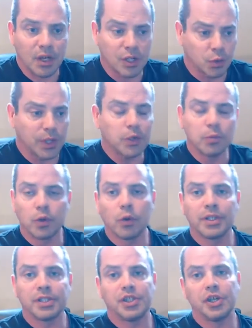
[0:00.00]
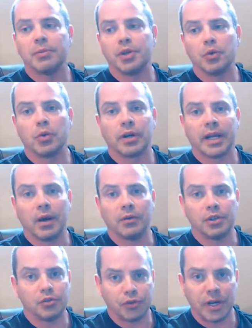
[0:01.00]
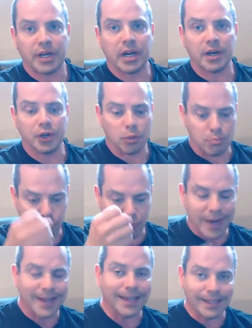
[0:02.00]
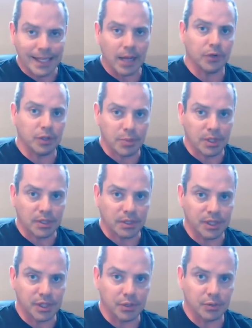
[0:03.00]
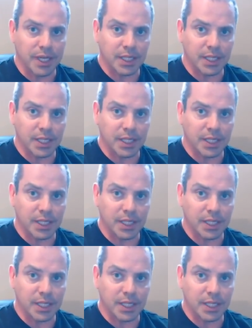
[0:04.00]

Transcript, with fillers: Because when you go into gym and you work out and you train hard, you're breaking down your muscle tissue.